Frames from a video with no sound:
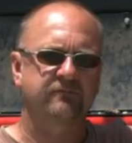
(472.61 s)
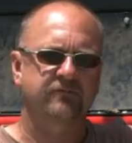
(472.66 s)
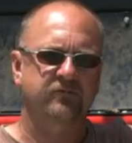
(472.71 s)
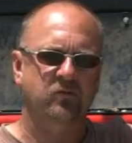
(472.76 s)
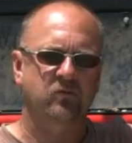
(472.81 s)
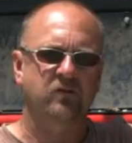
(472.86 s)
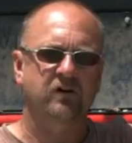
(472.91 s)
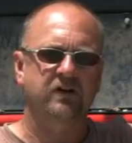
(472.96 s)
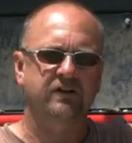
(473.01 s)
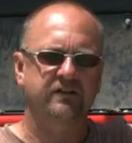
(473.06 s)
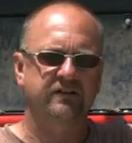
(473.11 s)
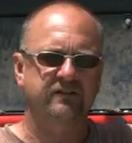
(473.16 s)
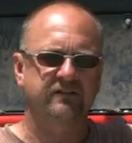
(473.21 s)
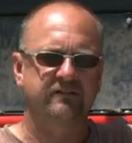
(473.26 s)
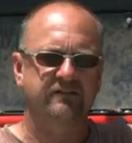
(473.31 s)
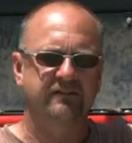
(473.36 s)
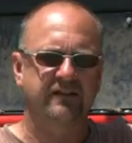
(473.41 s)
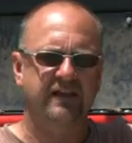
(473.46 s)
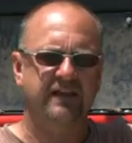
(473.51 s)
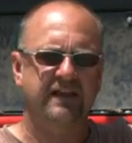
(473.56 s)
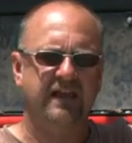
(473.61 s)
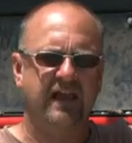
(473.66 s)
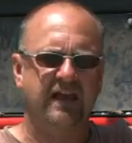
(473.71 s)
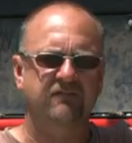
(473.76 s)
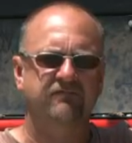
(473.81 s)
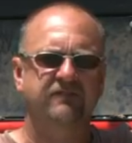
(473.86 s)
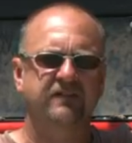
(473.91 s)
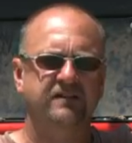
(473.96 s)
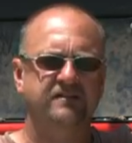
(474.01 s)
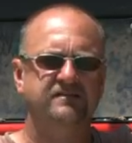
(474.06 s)
For one, they
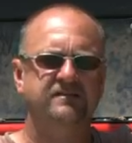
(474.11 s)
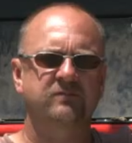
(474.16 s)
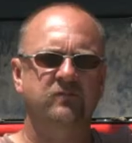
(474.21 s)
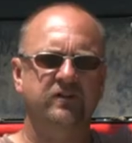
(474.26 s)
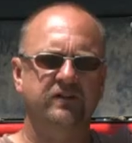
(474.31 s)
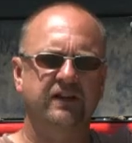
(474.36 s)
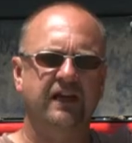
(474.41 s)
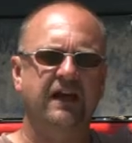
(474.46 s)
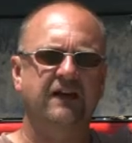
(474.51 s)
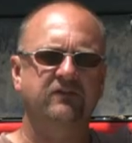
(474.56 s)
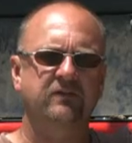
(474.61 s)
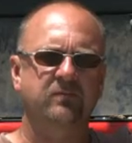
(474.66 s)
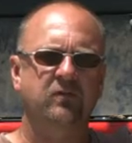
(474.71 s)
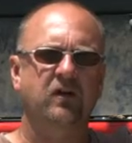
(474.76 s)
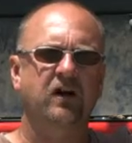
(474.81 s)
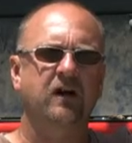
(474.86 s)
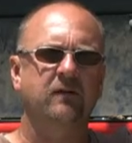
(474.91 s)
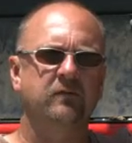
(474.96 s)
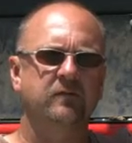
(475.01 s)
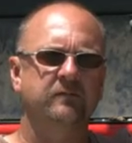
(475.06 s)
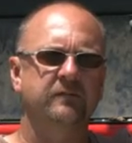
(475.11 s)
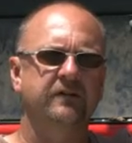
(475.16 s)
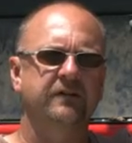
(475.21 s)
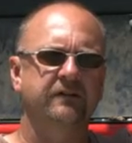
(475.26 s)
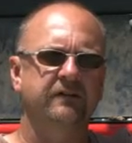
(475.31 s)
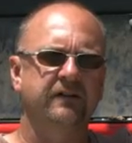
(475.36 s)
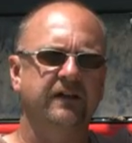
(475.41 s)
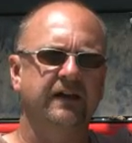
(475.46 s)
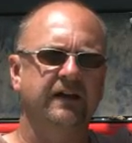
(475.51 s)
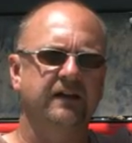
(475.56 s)
can't fix them when they have a problem,
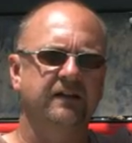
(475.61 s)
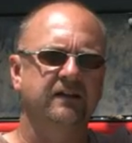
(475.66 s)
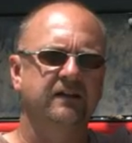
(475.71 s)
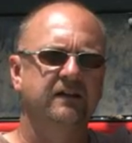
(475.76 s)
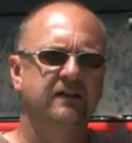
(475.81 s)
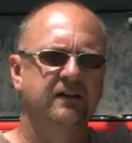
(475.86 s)
and